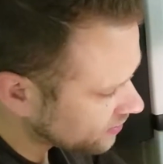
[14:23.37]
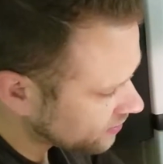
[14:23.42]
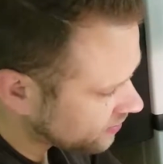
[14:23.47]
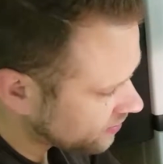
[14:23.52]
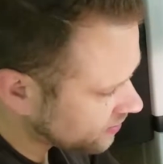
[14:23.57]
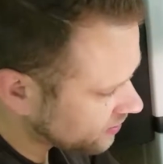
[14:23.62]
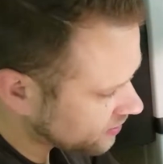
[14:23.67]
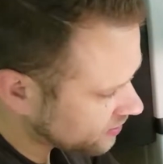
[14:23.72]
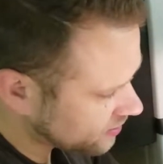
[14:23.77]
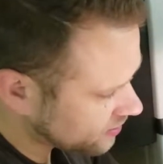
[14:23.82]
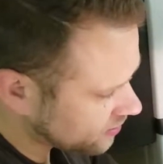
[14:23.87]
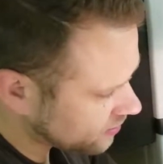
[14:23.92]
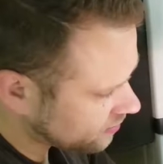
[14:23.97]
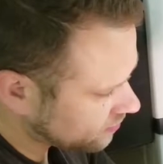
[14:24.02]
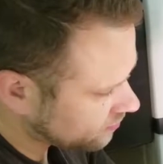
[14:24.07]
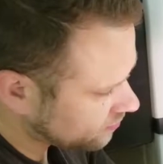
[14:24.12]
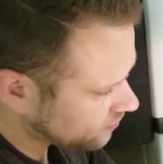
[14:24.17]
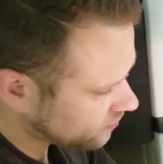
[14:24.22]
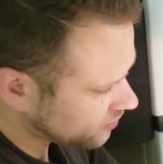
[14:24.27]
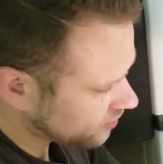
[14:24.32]

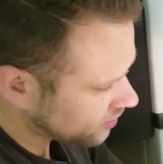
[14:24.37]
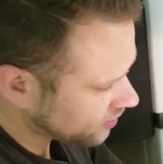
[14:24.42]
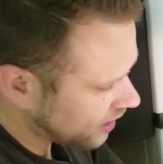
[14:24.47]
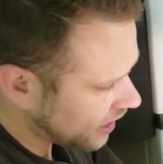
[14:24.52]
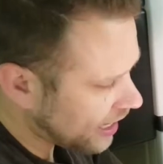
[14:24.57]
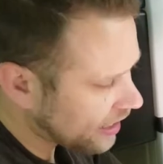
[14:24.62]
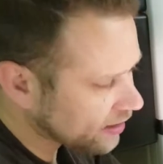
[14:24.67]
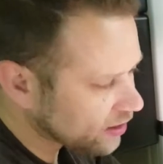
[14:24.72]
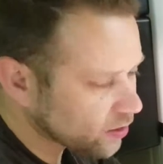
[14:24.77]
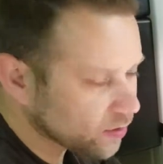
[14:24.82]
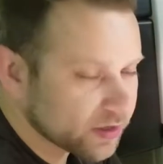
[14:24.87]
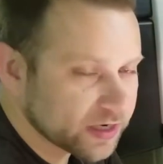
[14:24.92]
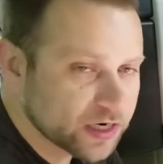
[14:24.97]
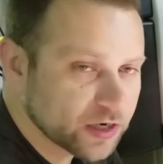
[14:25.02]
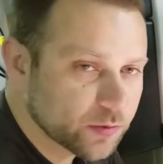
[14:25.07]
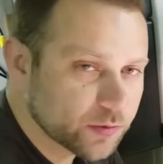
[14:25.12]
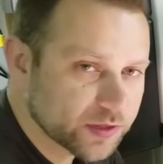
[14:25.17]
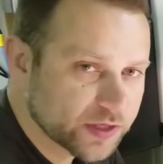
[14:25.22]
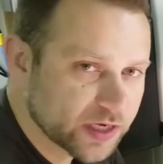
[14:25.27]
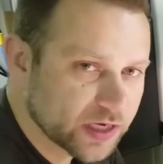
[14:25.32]
the hollow
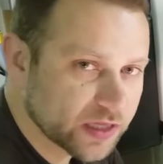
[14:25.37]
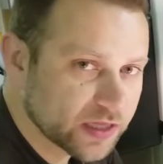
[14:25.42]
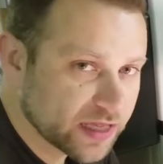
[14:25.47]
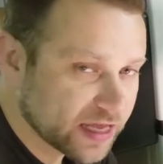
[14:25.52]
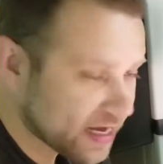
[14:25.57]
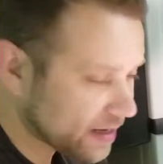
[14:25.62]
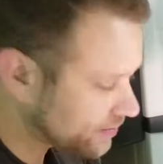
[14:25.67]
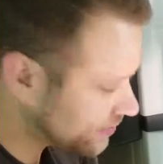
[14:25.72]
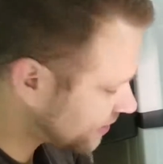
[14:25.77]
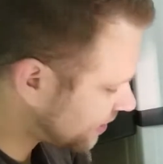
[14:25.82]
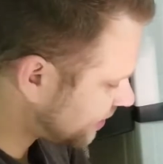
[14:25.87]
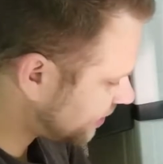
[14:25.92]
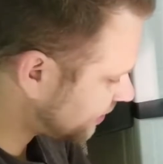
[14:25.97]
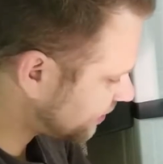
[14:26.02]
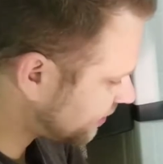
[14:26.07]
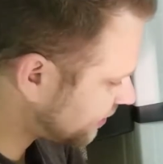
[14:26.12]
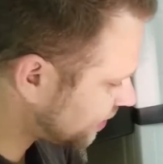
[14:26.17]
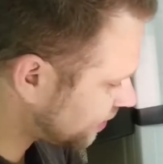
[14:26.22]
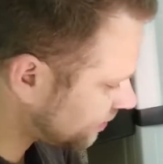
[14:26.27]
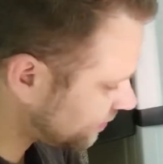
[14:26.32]
here would collapse on
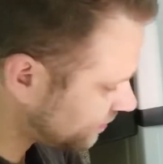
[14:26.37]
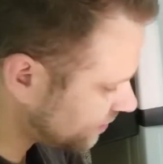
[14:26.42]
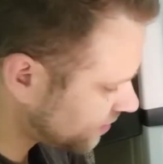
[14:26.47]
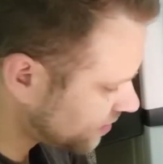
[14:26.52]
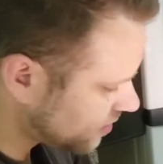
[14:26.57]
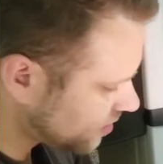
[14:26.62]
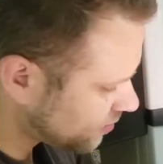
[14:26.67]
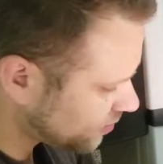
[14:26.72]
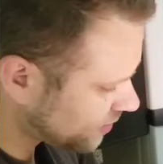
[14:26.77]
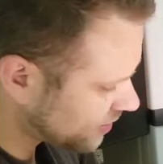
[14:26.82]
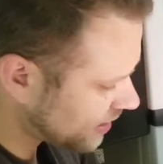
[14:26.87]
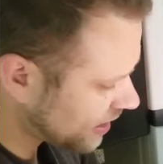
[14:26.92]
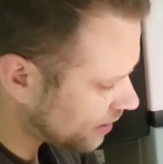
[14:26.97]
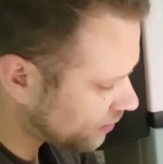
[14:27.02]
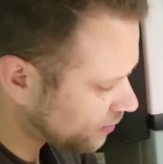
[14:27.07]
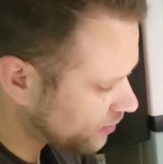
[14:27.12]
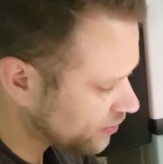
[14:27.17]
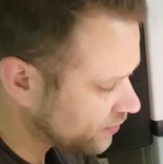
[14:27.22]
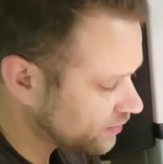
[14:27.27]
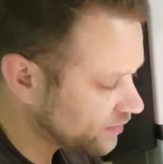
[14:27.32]
itself, but not
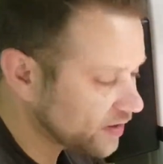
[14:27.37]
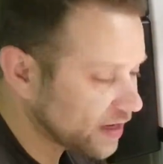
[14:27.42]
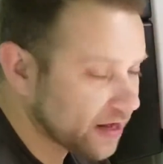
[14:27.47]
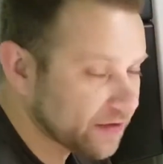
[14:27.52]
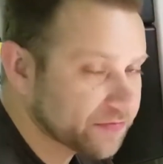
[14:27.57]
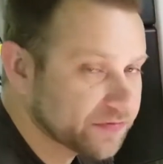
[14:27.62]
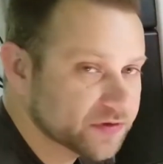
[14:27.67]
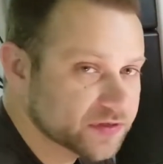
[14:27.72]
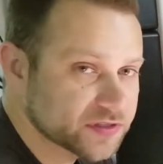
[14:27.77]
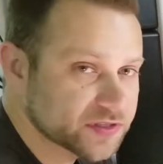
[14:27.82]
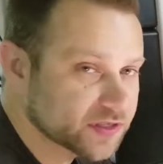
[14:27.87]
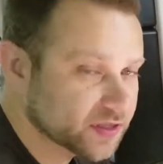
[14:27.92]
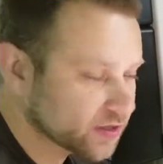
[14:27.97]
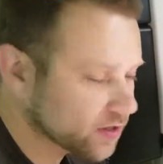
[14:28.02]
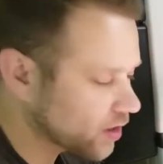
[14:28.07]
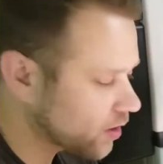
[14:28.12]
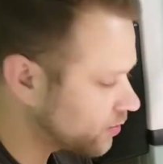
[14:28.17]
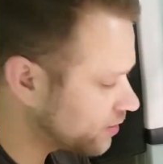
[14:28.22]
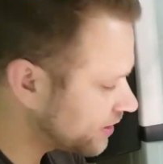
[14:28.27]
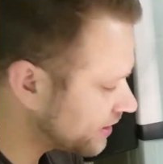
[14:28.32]
when you've got the silicone